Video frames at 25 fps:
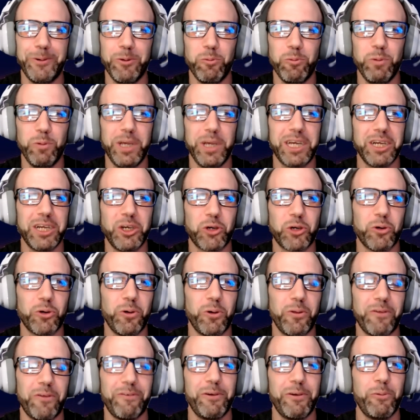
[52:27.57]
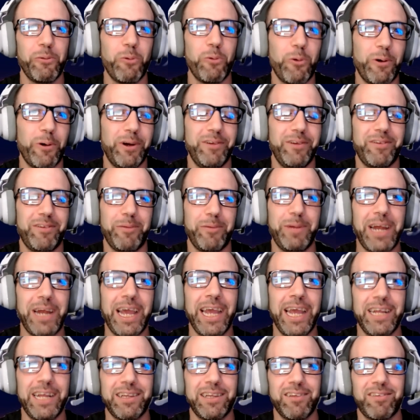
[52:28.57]
we control the rewards. I mean, I
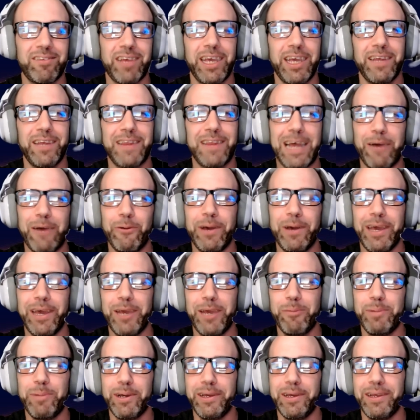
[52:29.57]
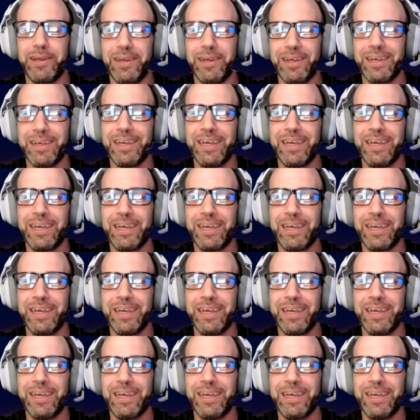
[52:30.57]
hate to say it that way, but